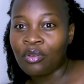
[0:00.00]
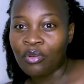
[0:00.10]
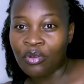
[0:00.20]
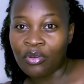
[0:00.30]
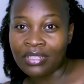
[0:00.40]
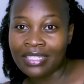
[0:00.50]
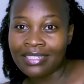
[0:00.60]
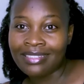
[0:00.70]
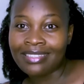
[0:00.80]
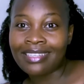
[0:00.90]
God,
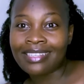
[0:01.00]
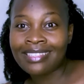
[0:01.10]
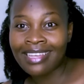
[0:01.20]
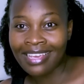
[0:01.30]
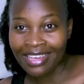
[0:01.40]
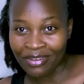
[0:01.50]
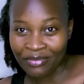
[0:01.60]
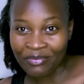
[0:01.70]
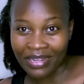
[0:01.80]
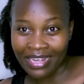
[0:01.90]
just help my